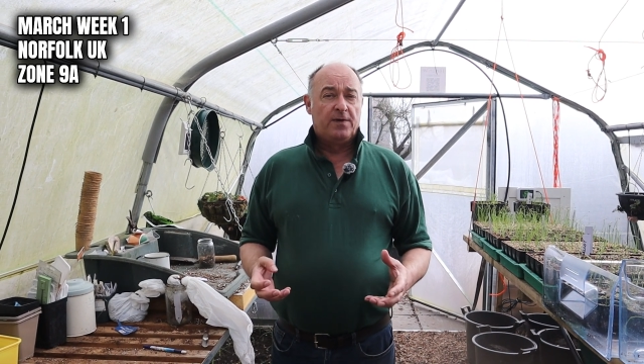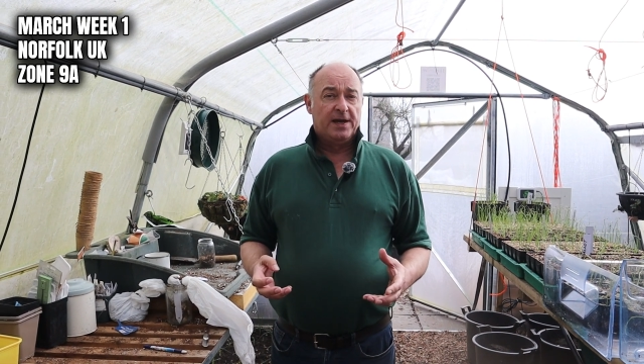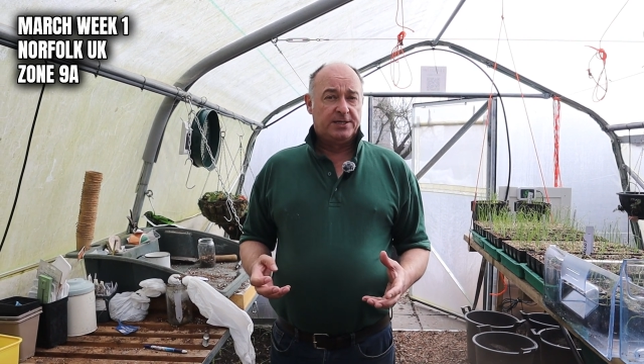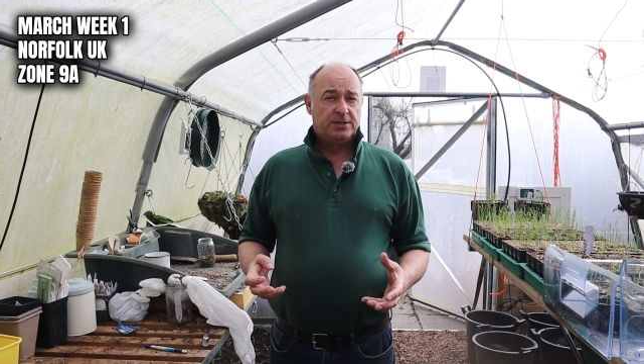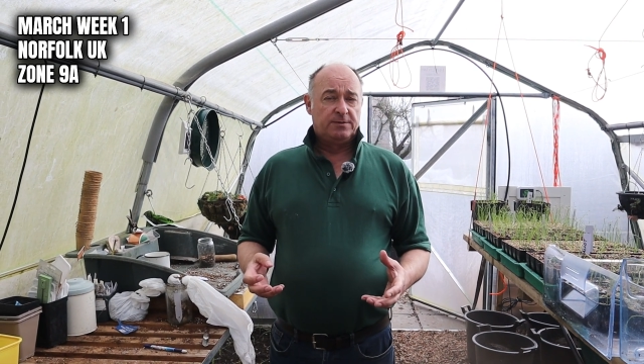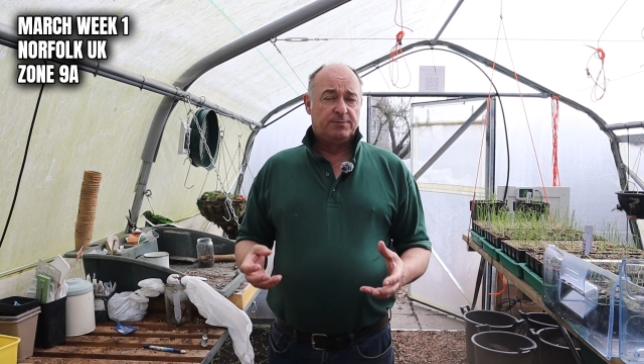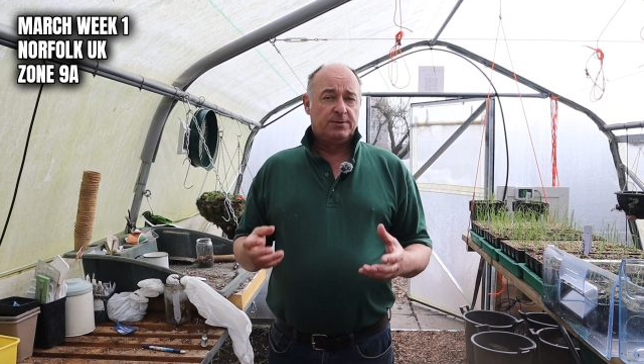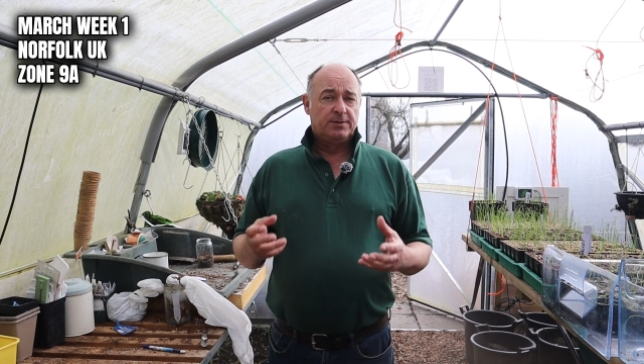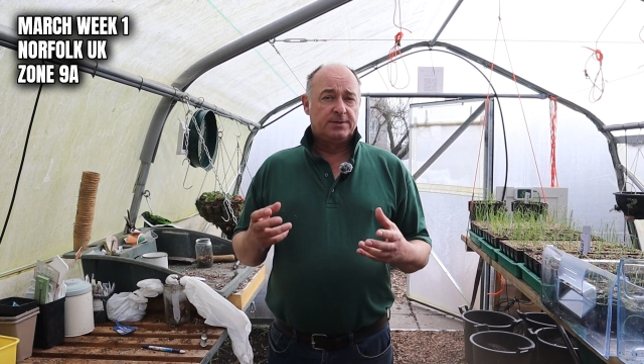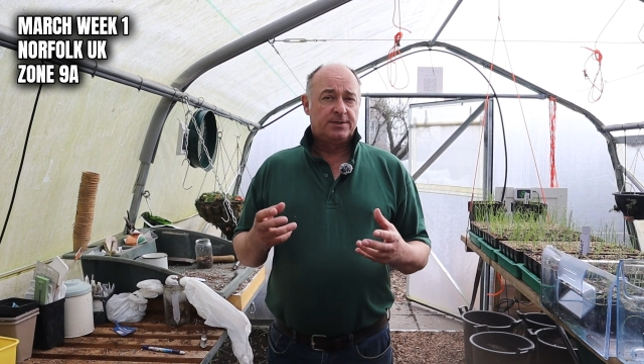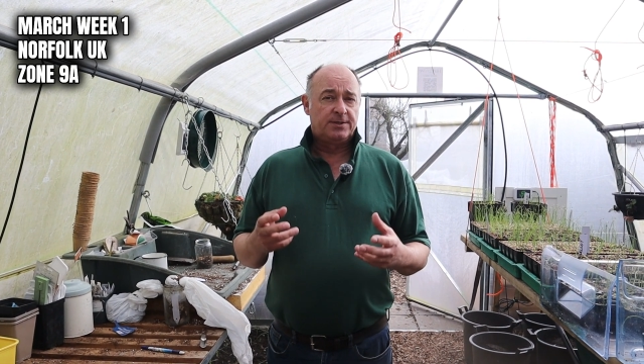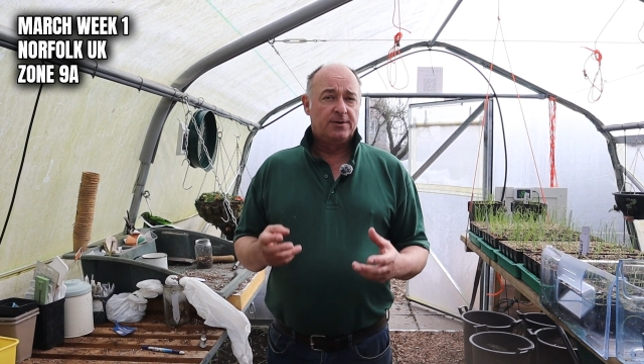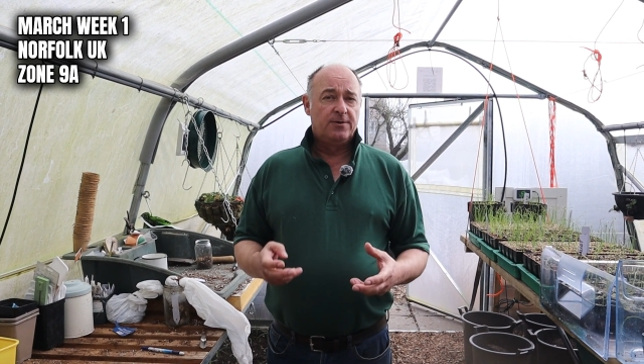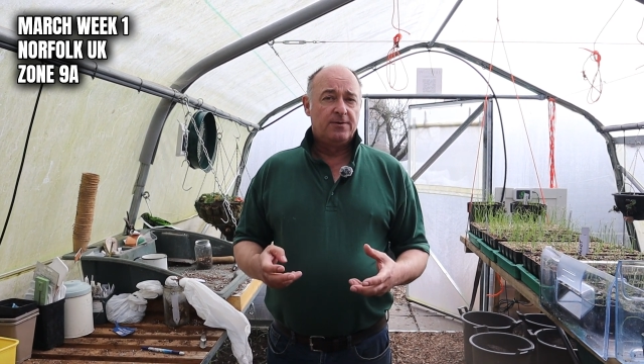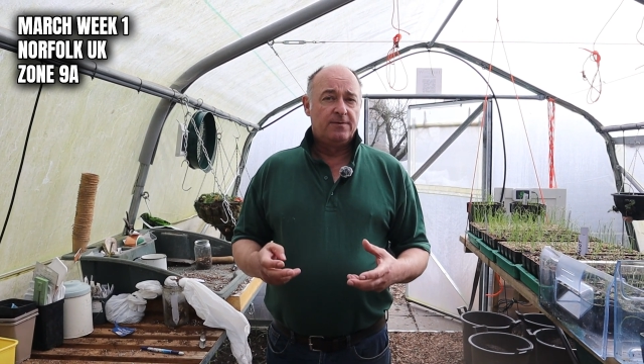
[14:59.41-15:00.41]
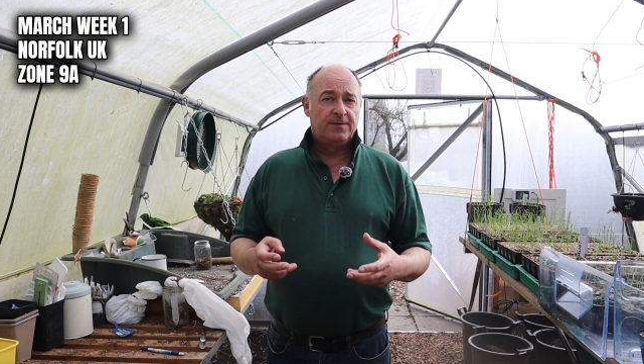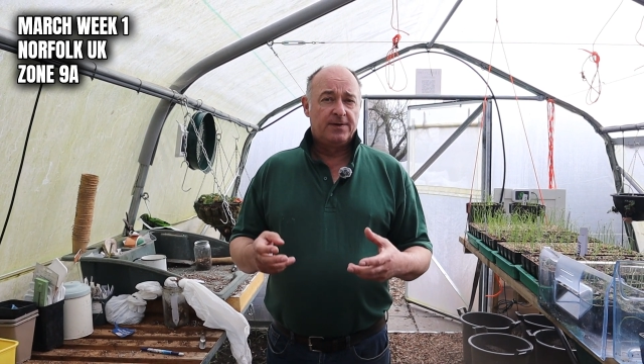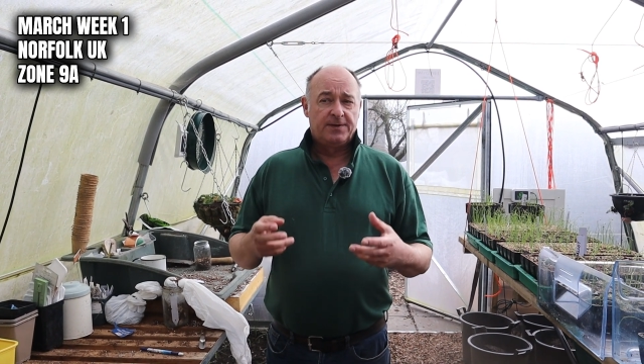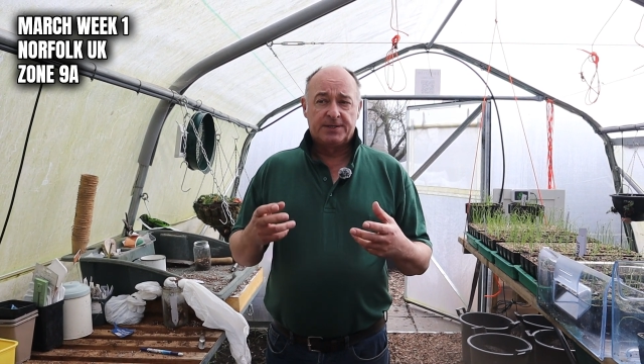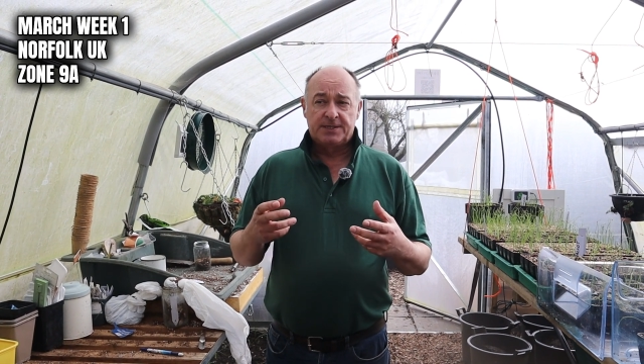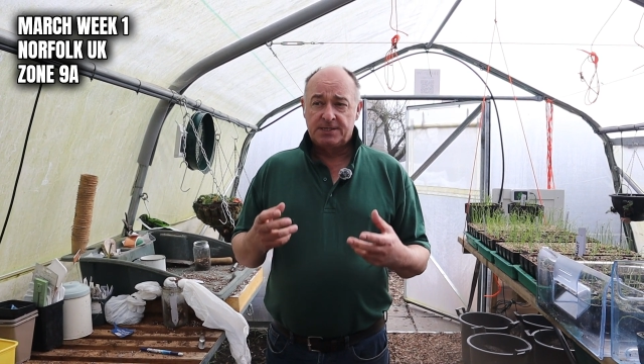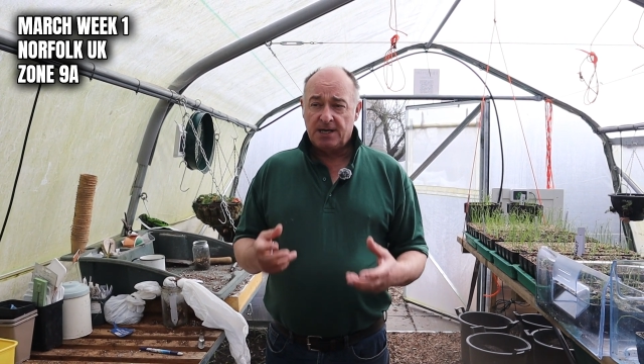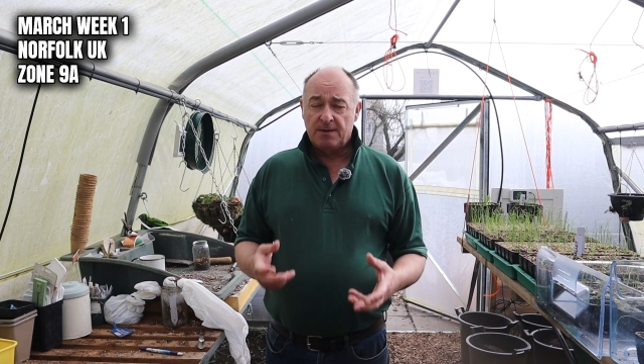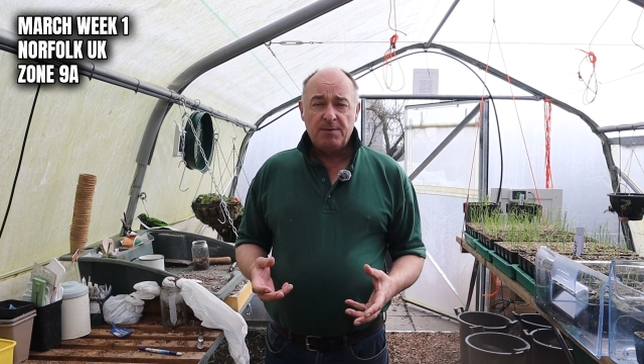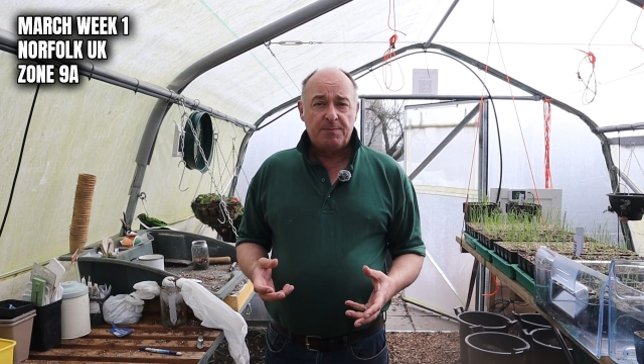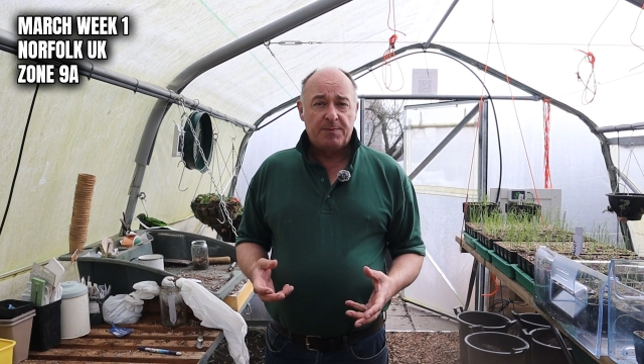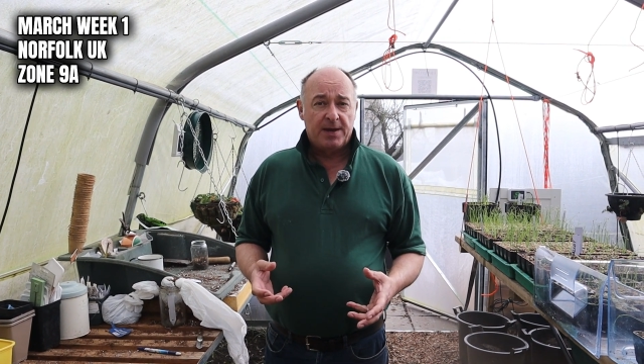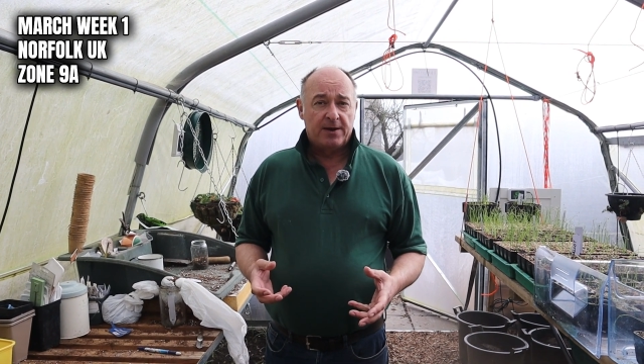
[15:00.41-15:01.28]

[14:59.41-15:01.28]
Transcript: vegetables over the summer